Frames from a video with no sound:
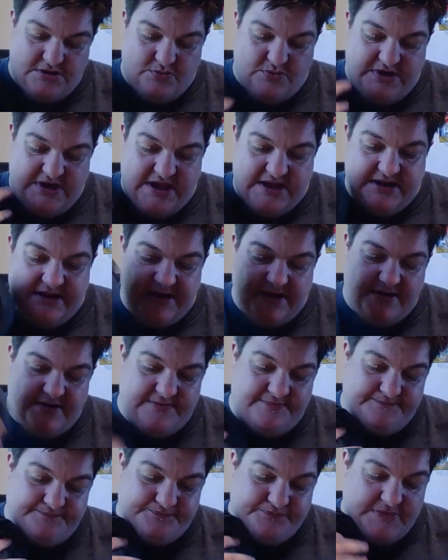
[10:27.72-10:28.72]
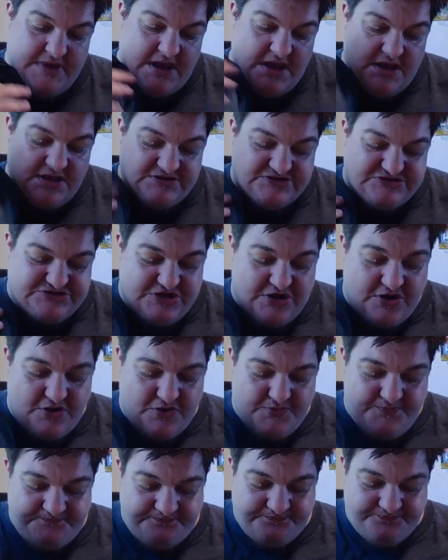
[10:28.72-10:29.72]
we got here.
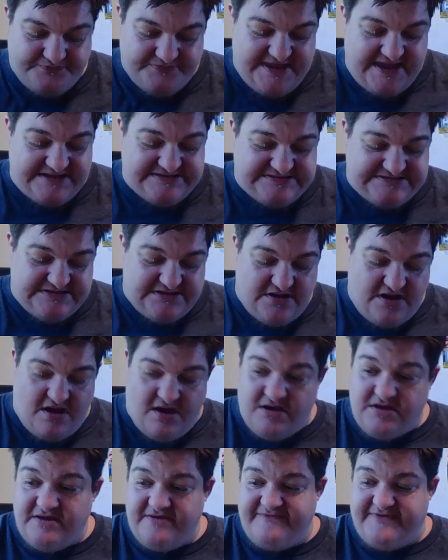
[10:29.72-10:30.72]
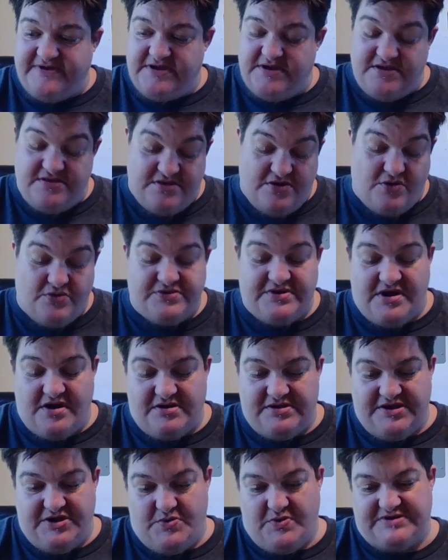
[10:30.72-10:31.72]
So that's all of it, and all the
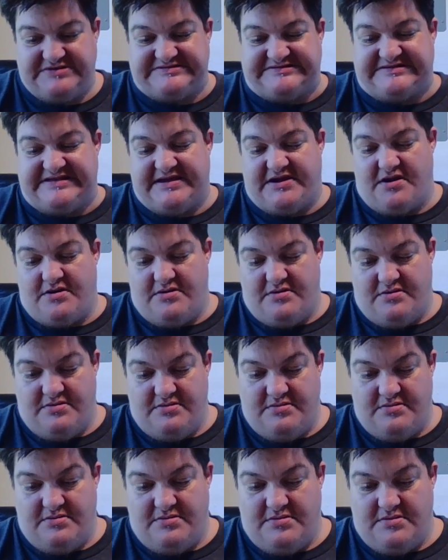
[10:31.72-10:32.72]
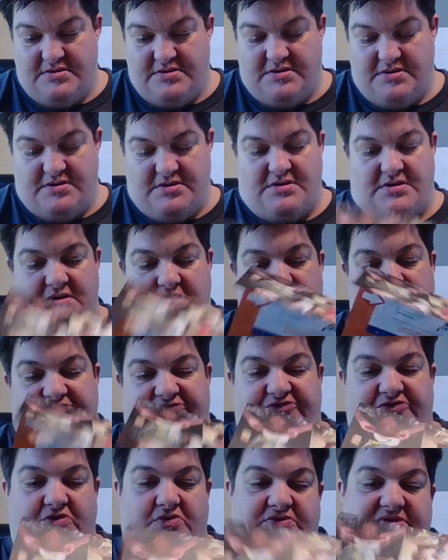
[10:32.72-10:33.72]
Harley Quinn sticker.
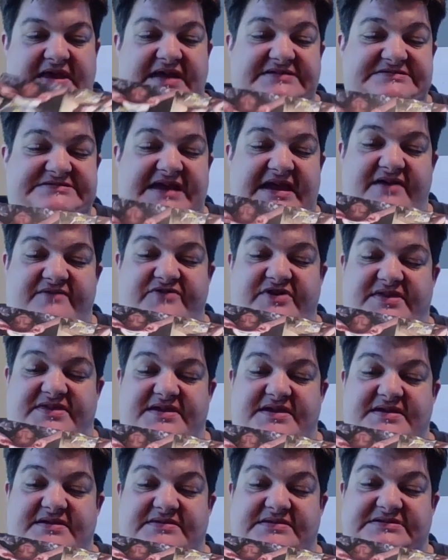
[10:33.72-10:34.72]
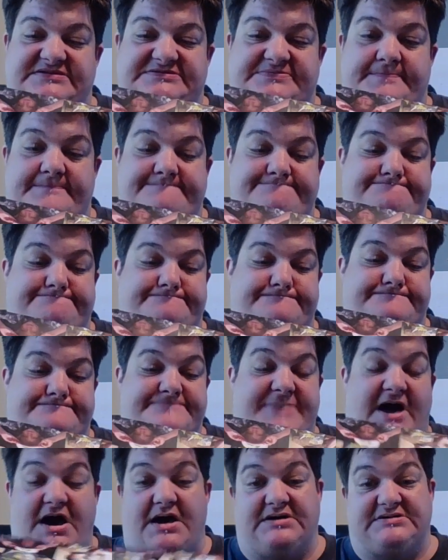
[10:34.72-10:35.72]
So that's everything in this
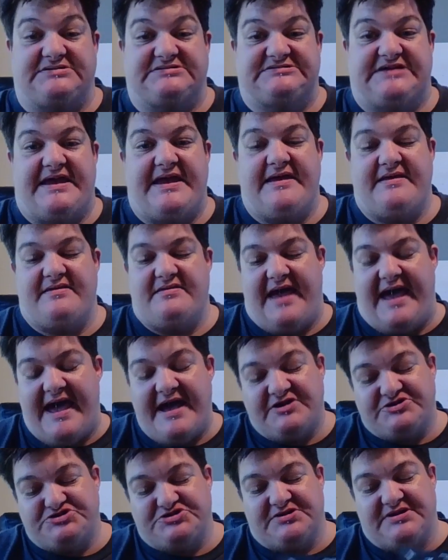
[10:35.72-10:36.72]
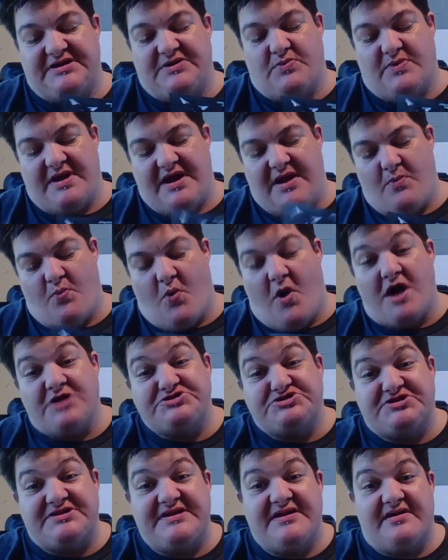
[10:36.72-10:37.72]
box. And actually, when I
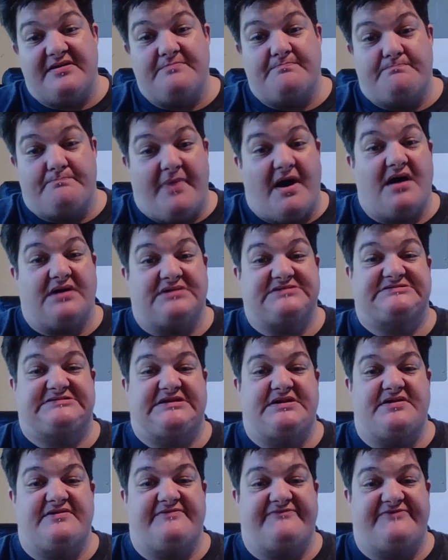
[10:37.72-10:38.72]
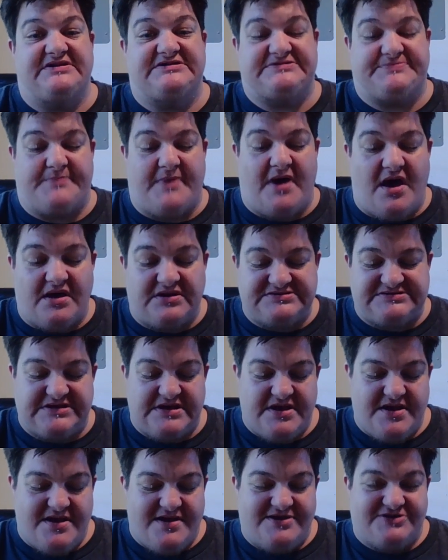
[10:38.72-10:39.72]
watched the unboxing of this box,
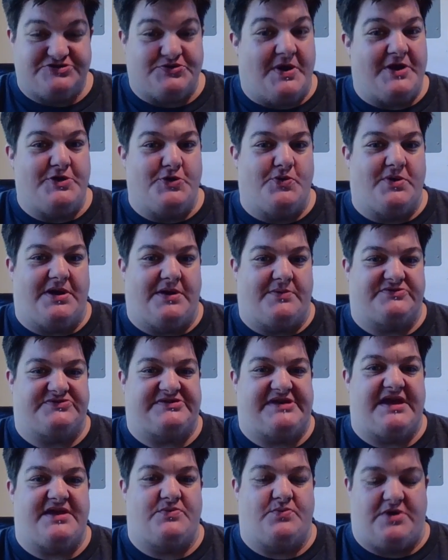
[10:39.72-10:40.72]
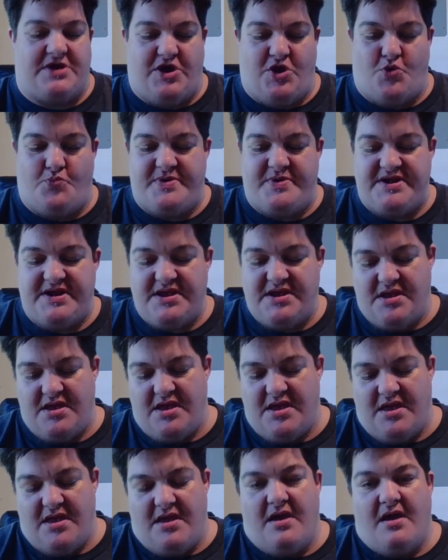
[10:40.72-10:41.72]
so I knew what I was getting when I opened it,
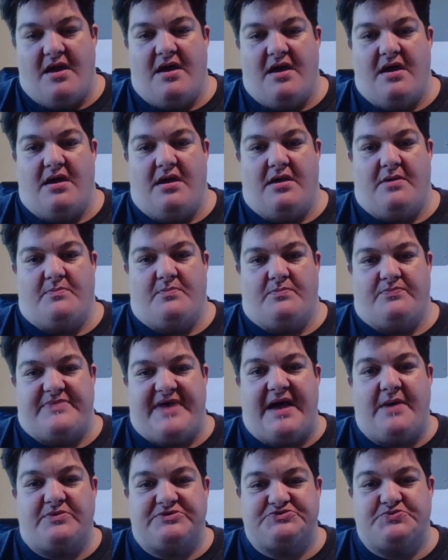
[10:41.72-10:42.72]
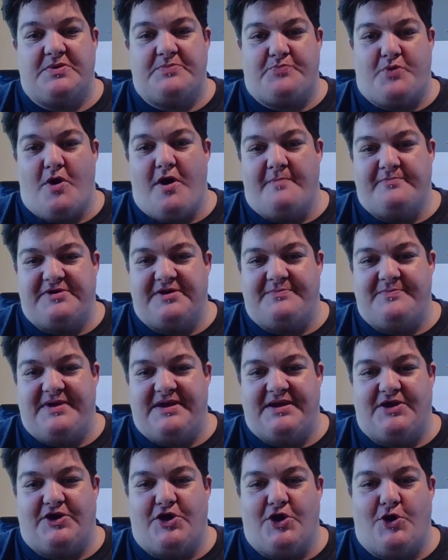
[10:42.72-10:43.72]
that was what prompted
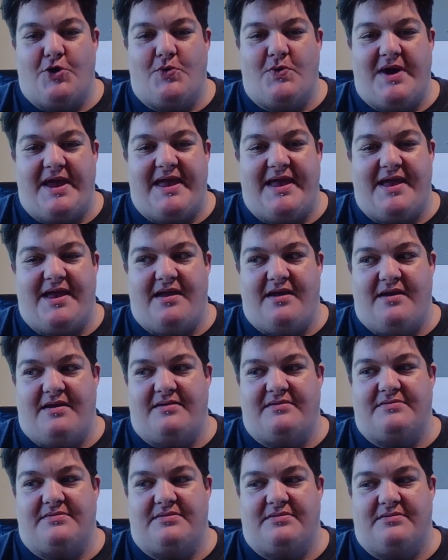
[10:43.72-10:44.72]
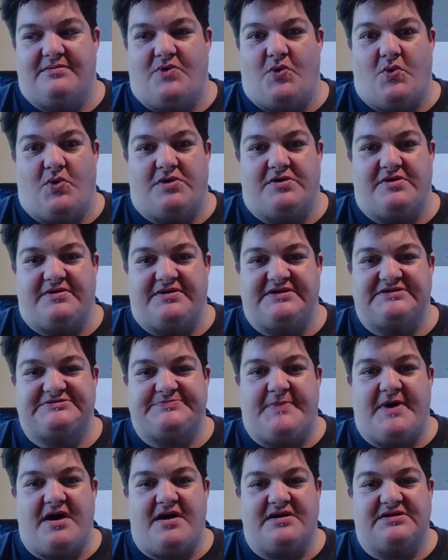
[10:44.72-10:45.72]
me to go and order this
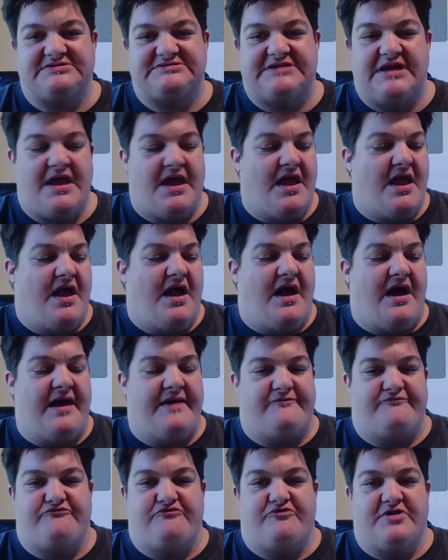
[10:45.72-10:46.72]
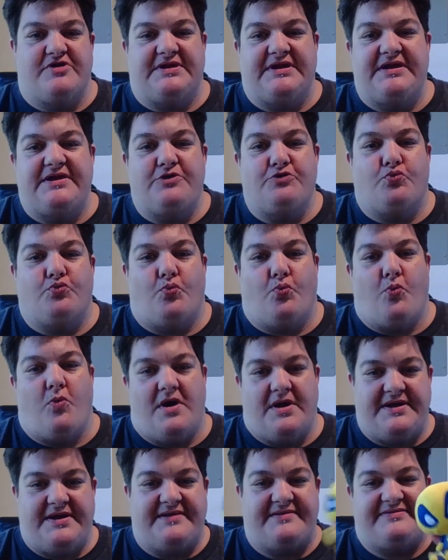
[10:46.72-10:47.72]
box. I really
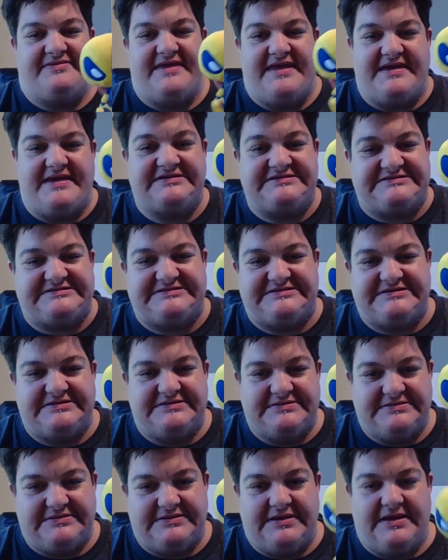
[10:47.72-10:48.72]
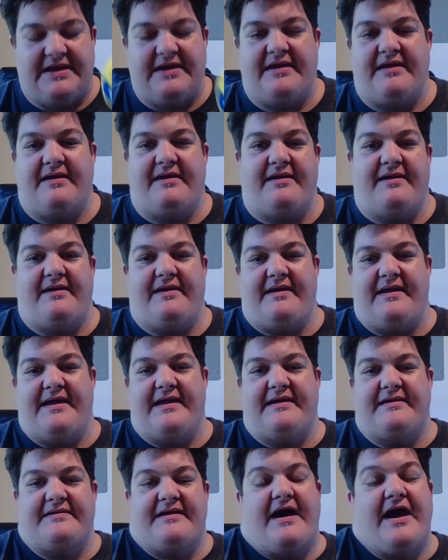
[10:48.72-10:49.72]
wanted this,
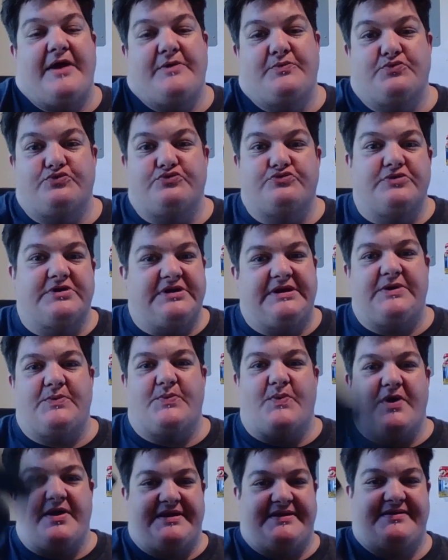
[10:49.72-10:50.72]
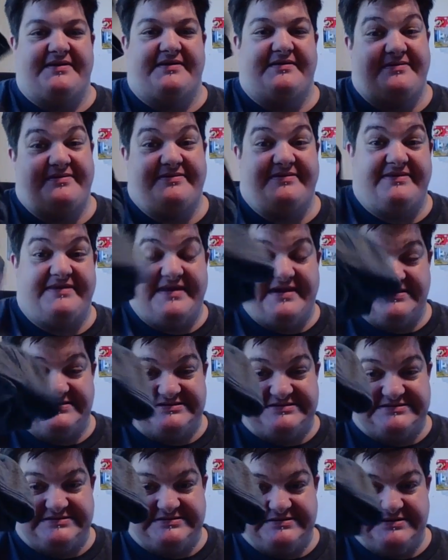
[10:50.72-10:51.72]
and I really wanted
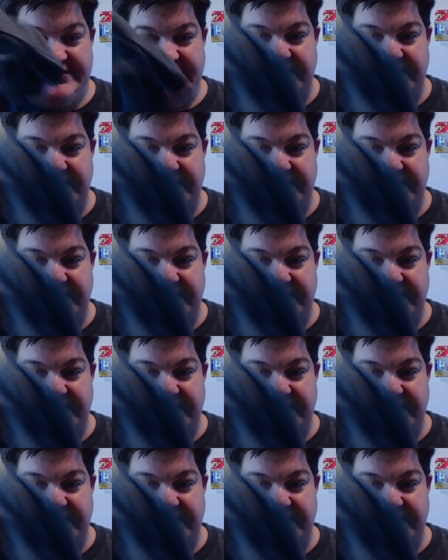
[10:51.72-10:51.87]
this,